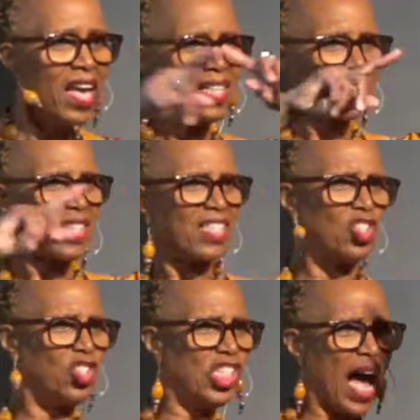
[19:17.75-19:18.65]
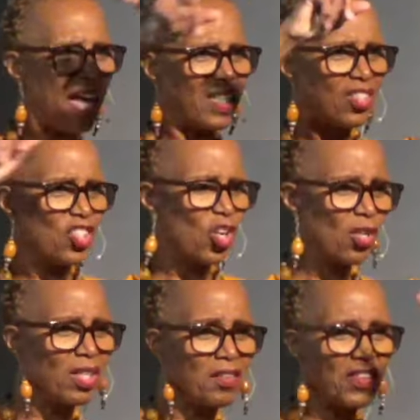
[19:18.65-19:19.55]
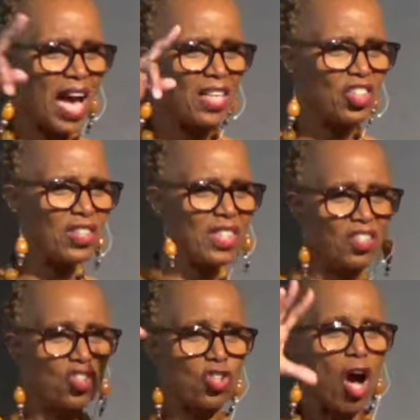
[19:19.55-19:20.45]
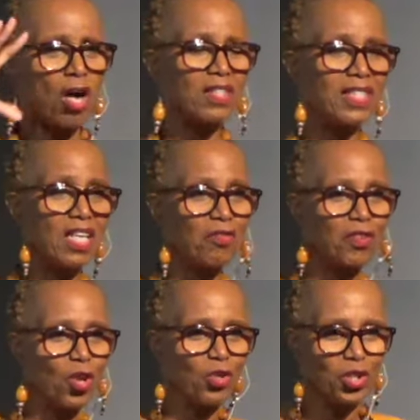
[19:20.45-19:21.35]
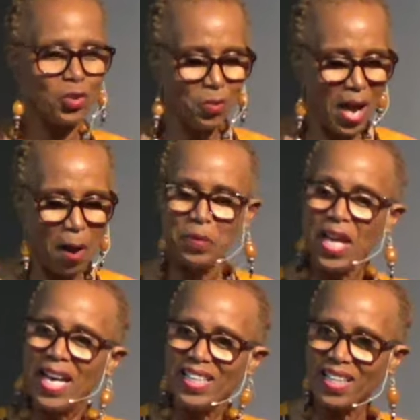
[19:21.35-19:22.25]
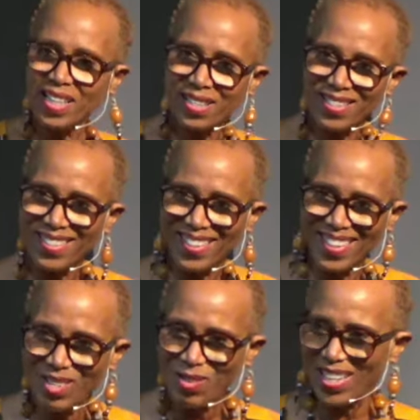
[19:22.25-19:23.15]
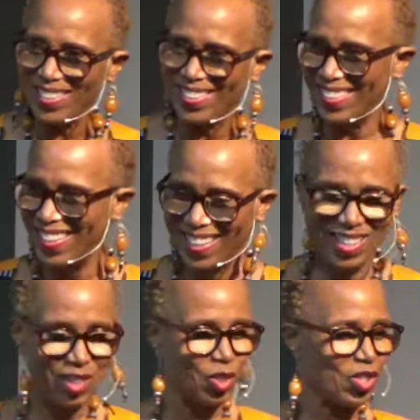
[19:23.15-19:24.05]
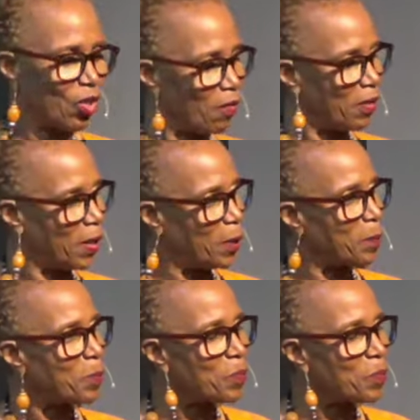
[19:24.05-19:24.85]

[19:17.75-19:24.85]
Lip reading: It's this giant circle of consciousness, thoughts that are floating around. Now, this is the interesting thing. This is so funny.